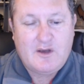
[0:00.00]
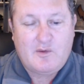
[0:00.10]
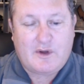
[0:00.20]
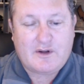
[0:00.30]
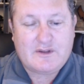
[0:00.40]

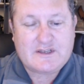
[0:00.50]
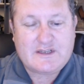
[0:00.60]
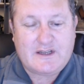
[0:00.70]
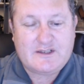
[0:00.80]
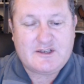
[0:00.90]
What are the
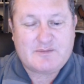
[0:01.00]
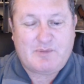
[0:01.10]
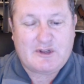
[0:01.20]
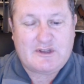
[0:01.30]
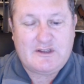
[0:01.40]
signs to
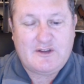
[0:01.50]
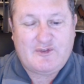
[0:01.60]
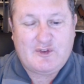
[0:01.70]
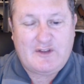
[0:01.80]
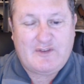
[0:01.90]
spot in a
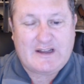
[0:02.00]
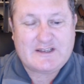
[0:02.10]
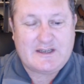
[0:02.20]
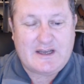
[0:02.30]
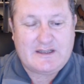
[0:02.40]
fully
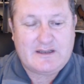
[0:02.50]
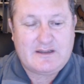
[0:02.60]
vaccinated?